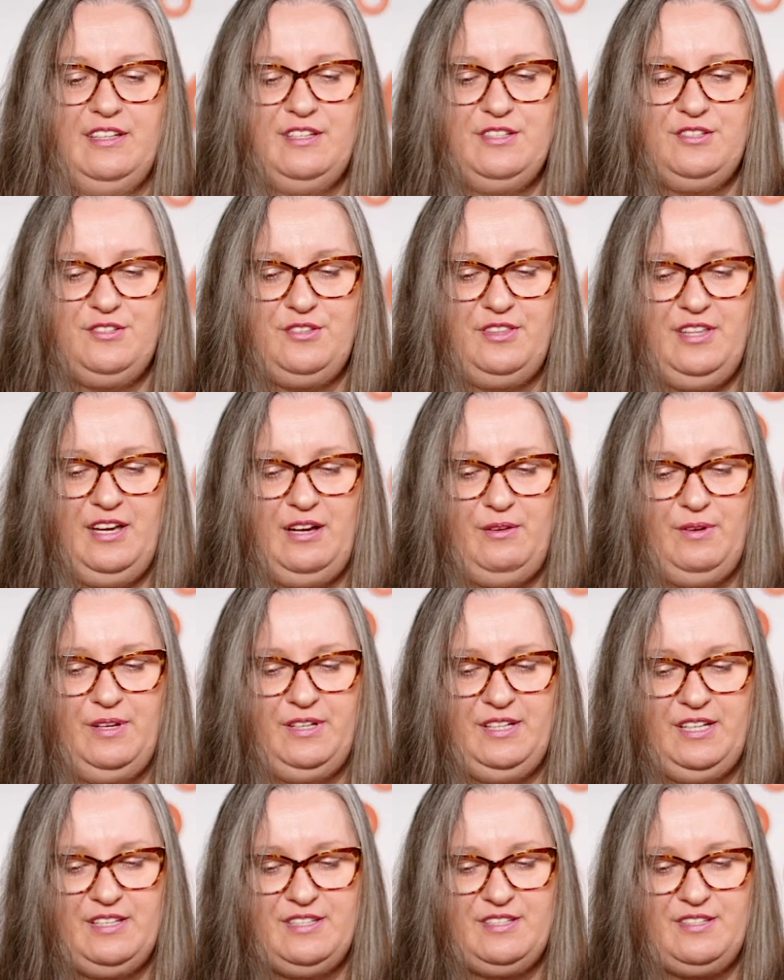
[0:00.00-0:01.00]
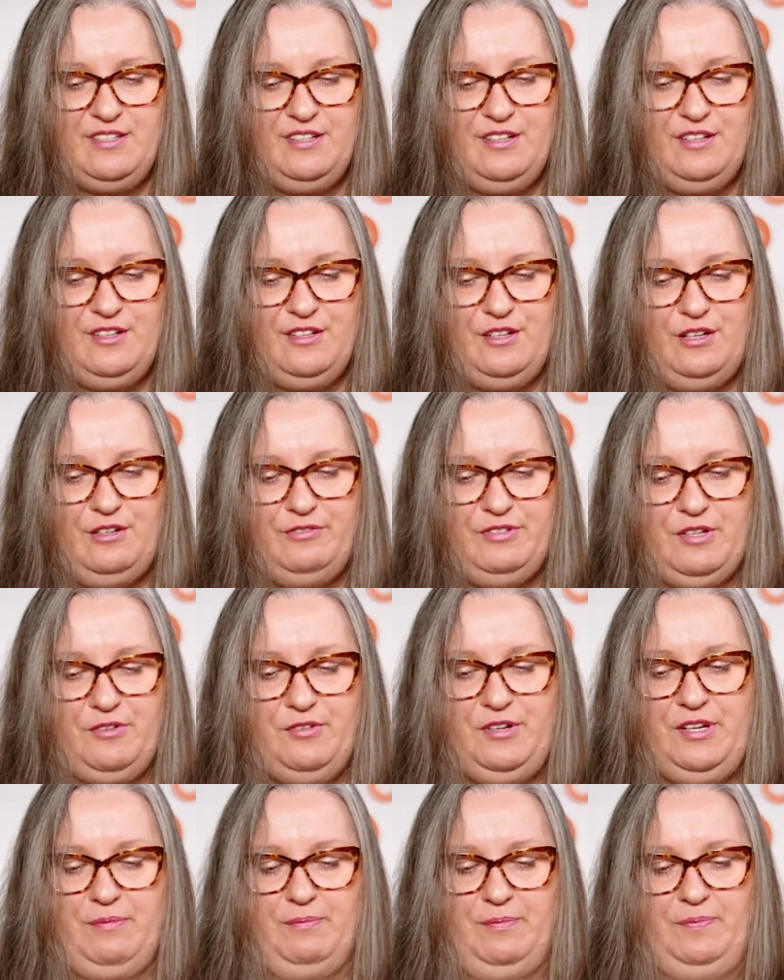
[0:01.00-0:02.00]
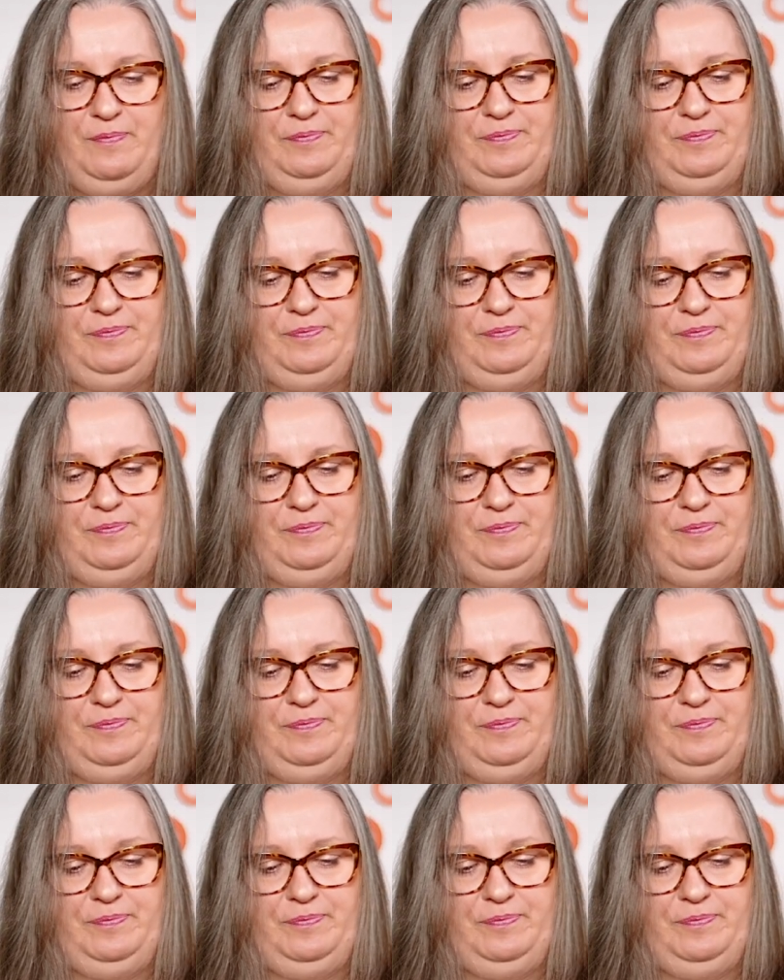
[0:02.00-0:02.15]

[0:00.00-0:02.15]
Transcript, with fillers: So that one is Coffee Cream.